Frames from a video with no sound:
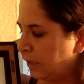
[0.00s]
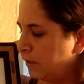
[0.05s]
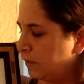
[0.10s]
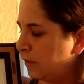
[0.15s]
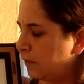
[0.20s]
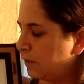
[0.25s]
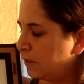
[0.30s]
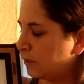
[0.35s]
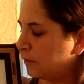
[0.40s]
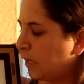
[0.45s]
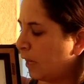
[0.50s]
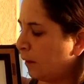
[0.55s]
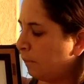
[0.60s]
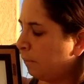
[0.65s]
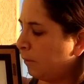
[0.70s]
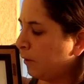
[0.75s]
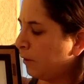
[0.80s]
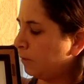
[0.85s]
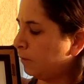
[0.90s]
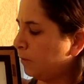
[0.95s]
This top
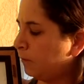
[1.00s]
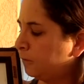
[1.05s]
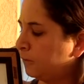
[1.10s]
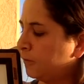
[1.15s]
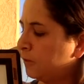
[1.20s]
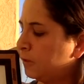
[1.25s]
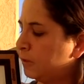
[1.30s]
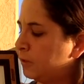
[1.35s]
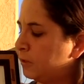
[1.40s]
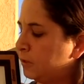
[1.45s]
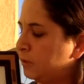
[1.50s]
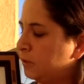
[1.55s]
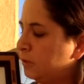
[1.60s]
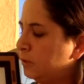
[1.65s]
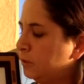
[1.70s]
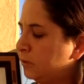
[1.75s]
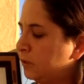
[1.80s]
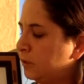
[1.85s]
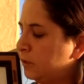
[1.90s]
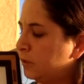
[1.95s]
part refers
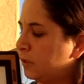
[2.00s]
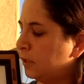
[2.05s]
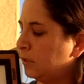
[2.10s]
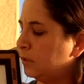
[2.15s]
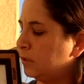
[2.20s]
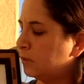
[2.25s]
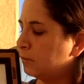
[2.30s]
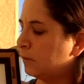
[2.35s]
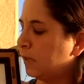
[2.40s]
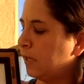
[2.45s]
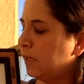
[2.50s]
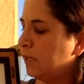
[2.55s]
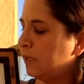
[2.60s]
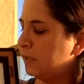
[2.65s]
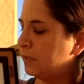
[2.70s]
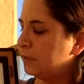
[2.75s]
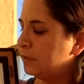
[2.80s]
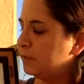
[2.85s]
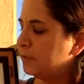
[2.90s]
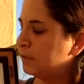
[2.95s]
to the sun's
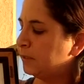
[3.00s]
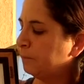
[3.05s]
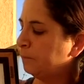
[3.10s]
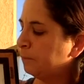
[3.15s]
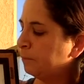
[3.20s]
rays,